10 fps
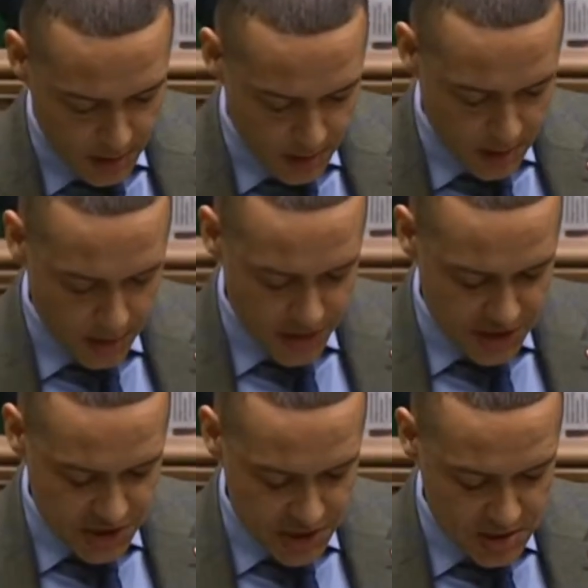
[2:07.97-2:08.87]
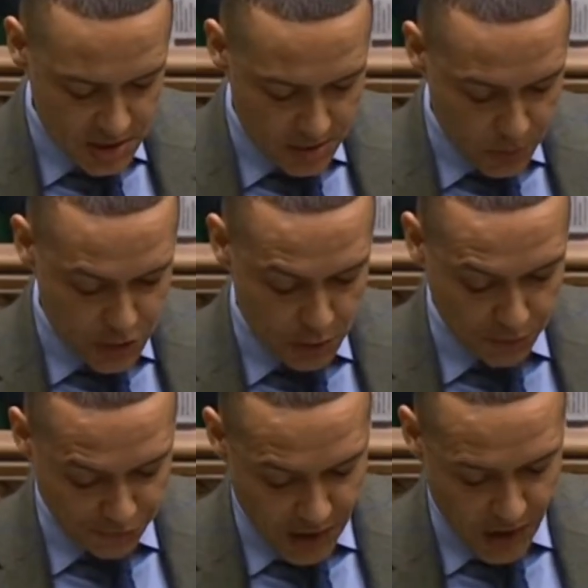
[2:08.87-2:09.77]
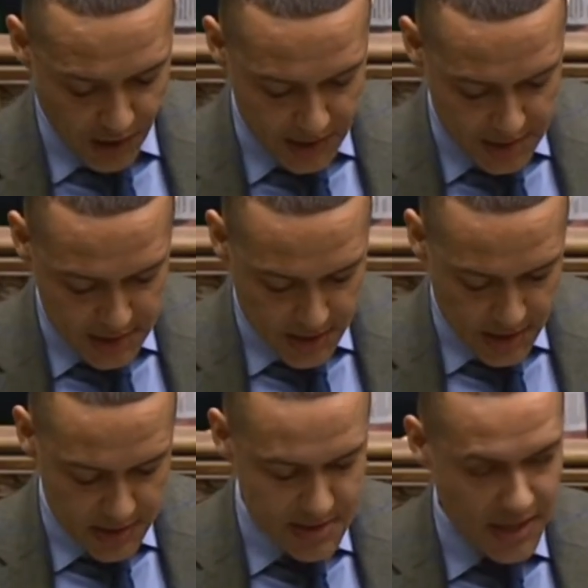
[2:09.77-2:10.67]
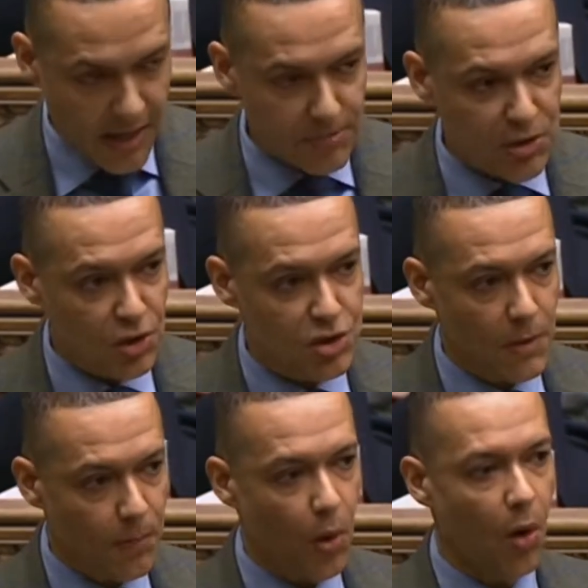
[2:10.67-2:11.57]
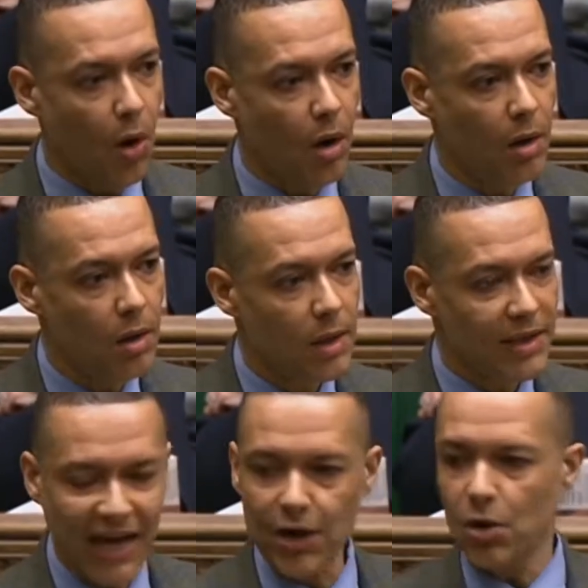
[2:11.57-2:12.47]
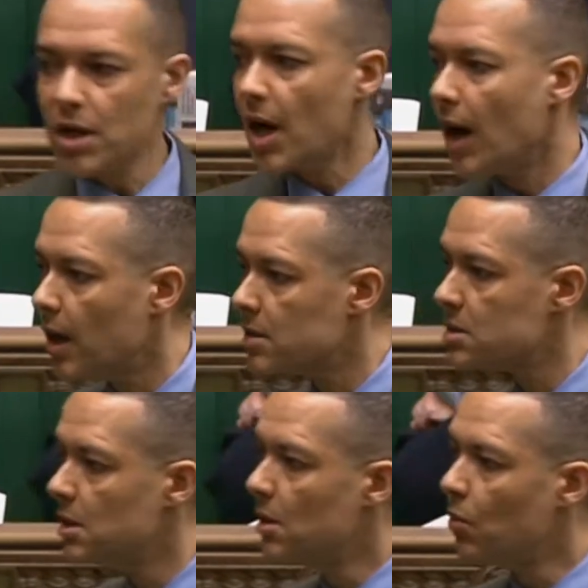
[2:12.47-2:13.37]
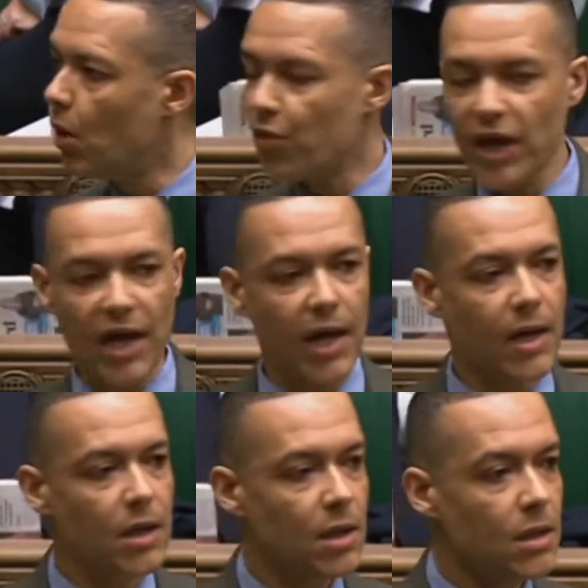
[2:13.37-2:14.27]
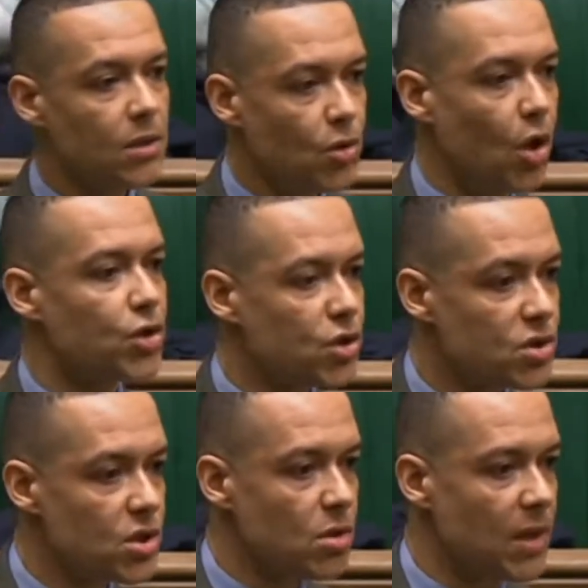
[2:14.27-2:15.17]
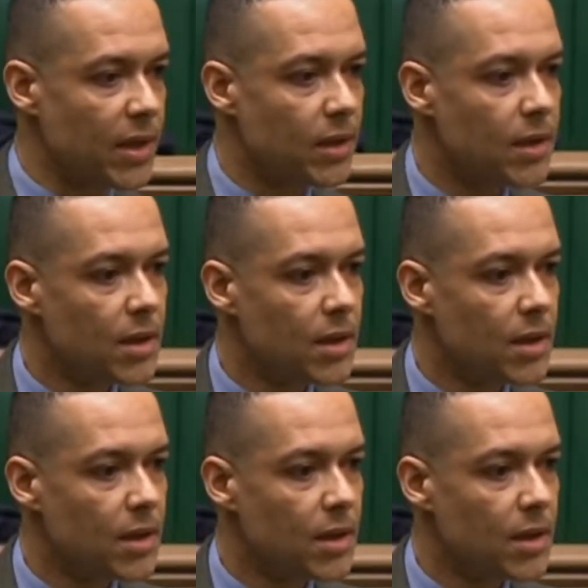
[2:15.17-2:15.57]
Yeah. This is what you will find, is that because the poor cannot cut what they're not consuming.